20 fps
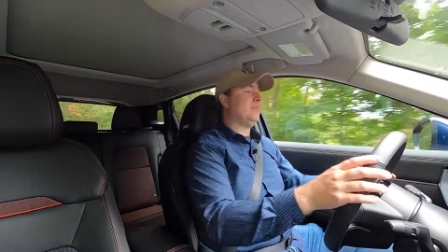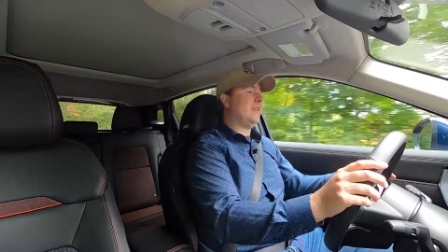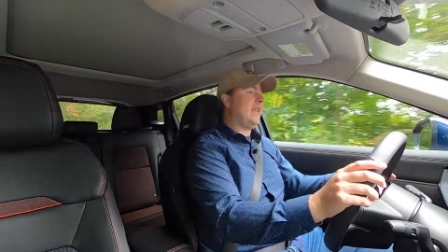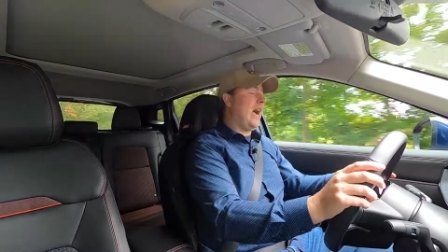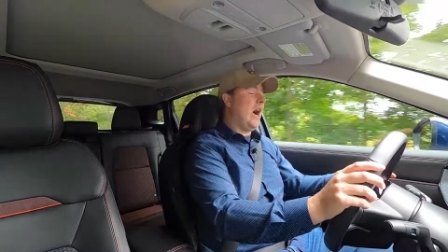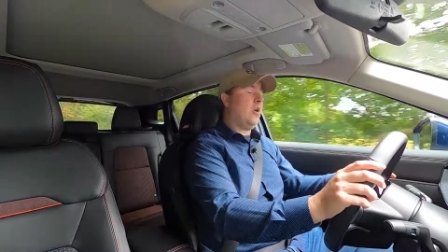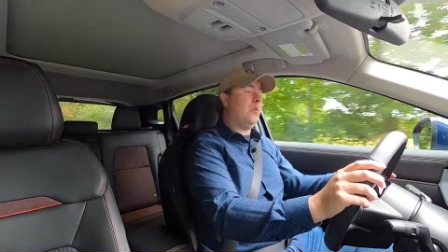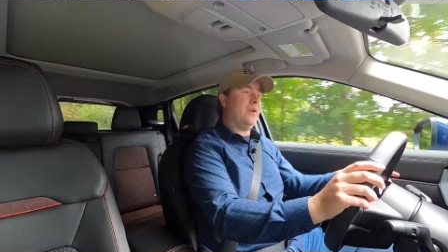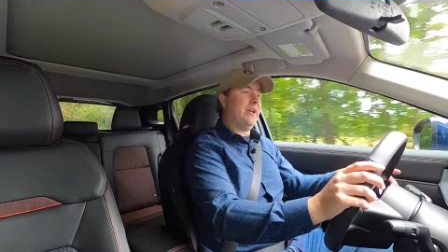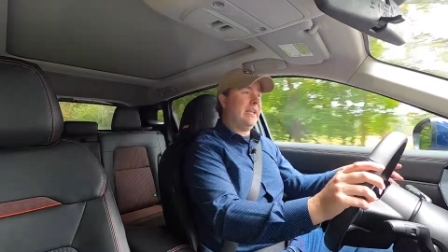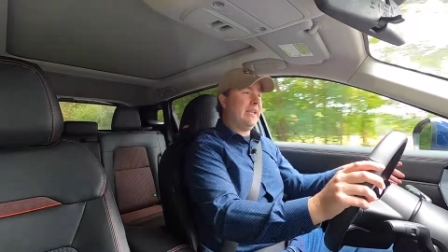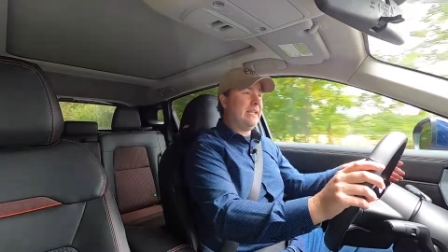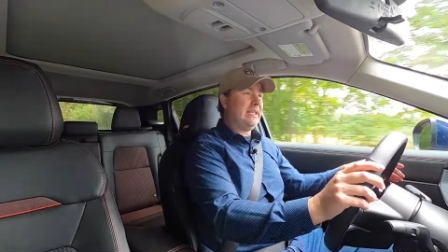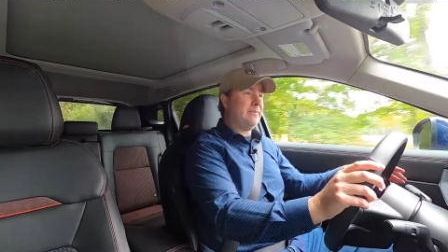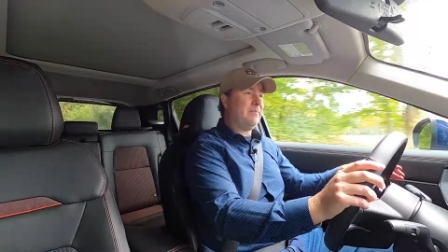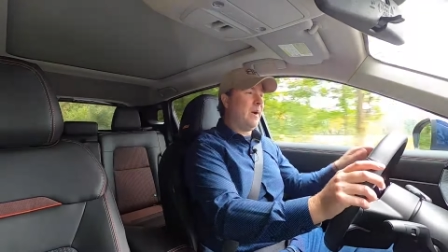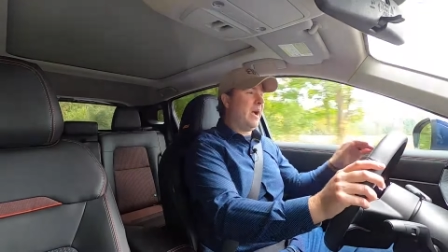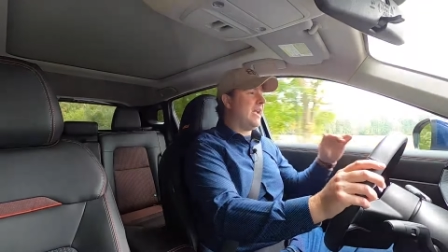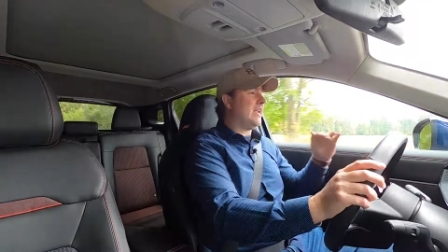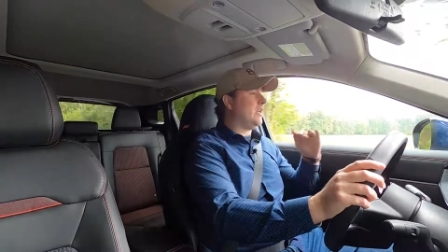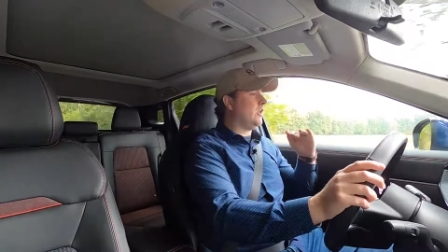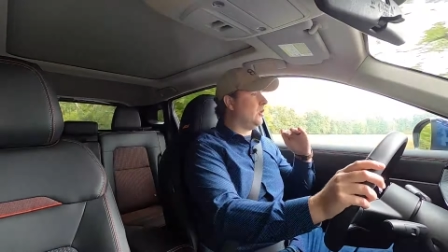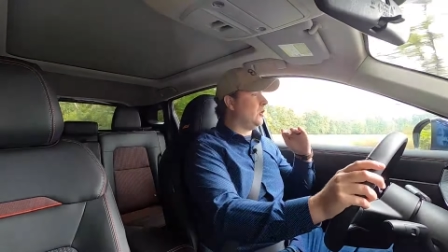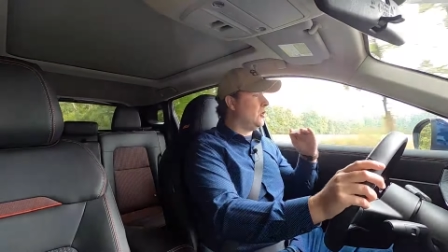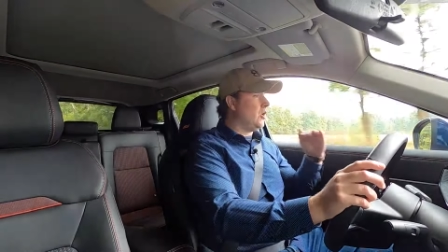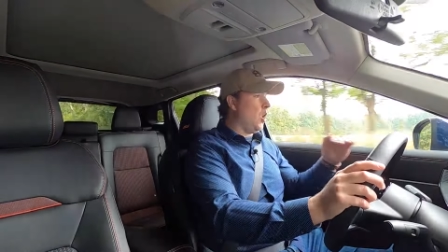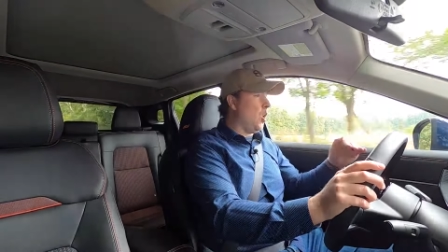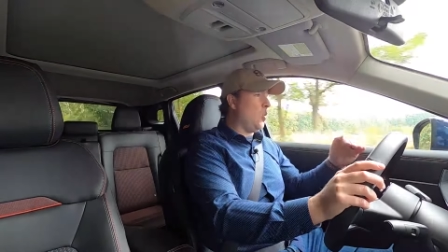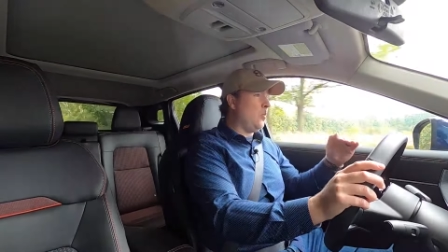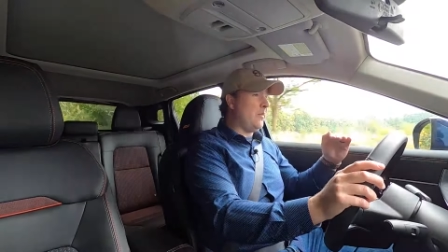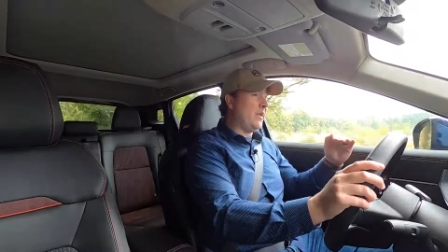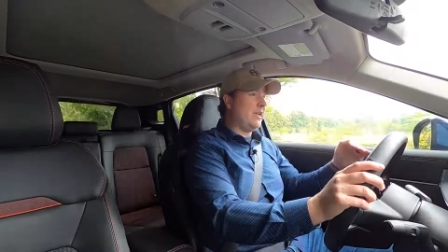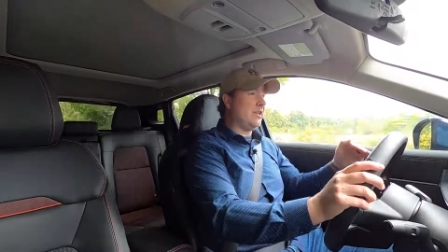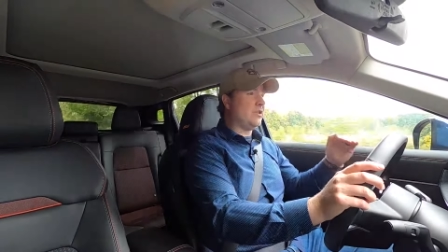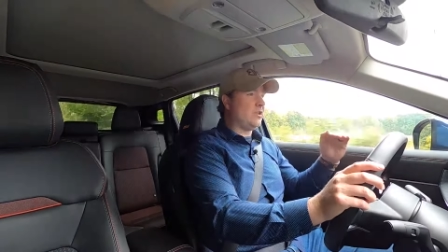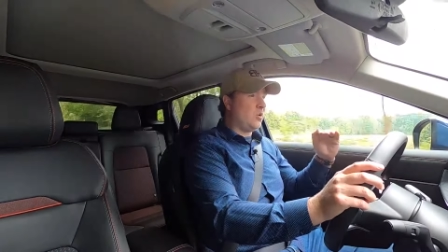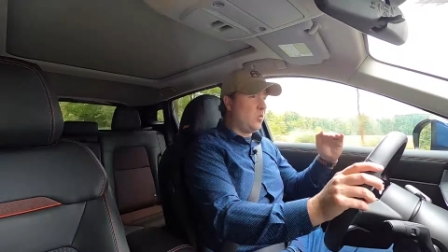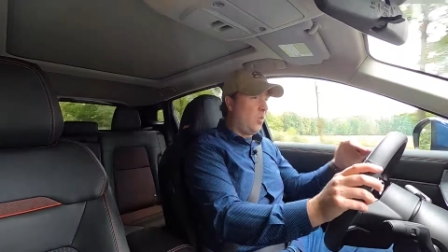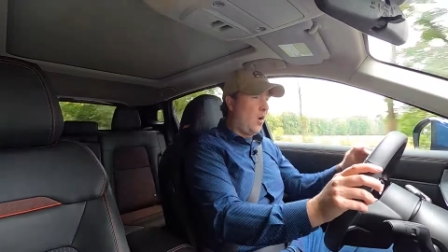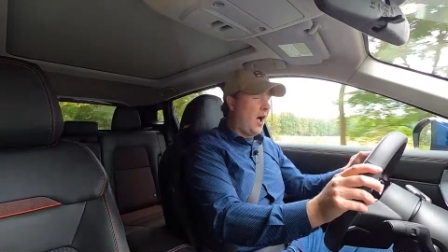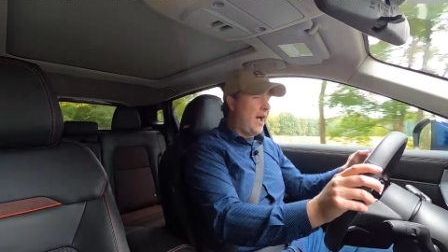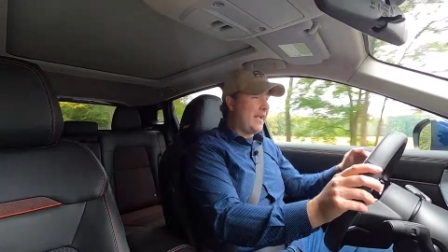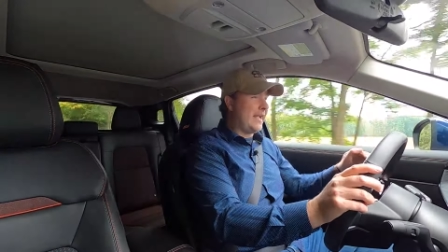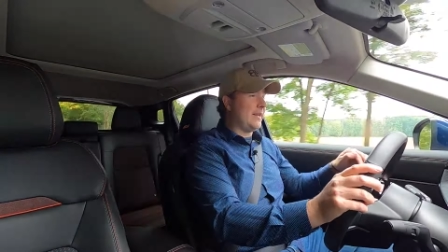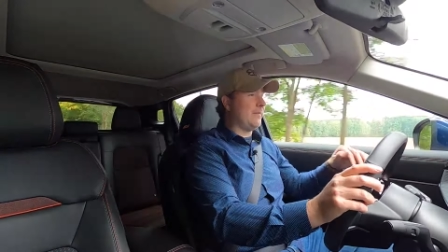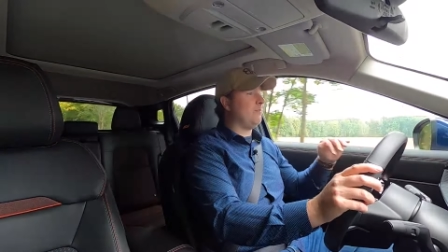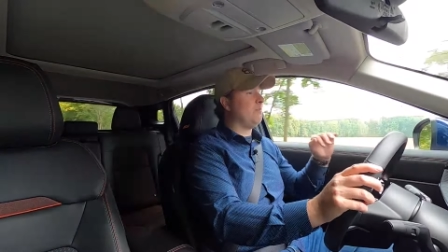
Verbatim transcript: Now, it is by no means quiet,